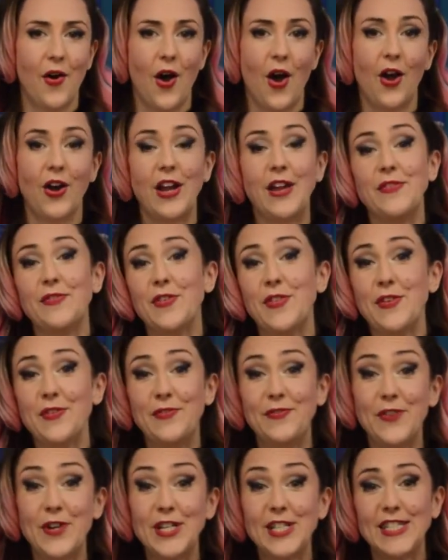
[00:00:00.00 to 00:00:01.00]
All right, for the
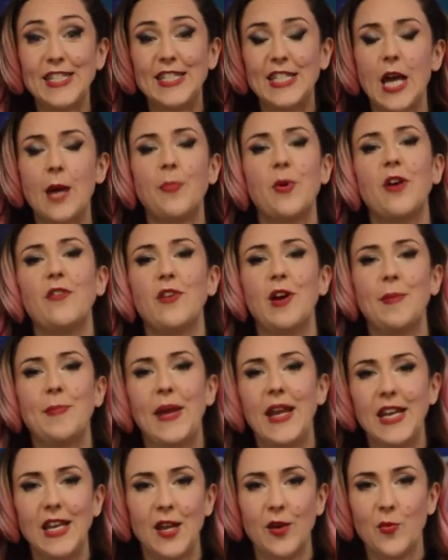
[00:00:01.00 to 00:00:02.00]
first step of our
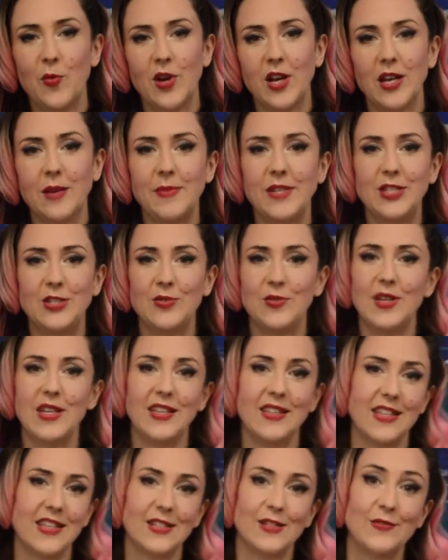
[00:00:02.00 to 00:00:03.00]
painting, we're going to be doing
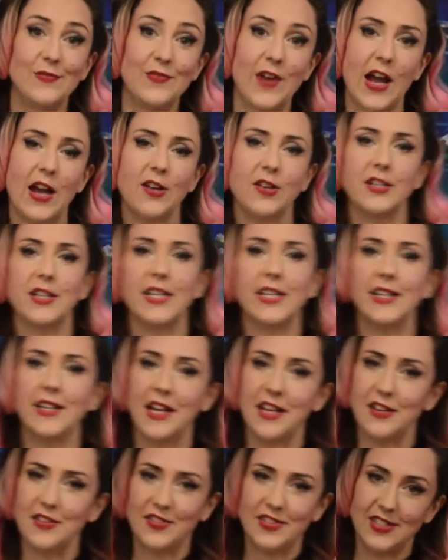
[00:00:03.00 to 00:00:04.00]
this fiery
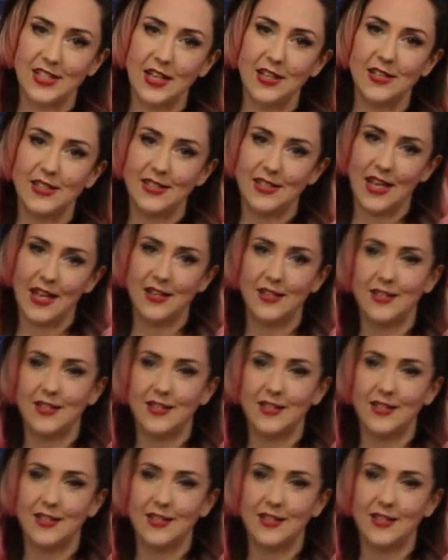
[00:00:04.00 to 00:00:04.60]
kind of sunset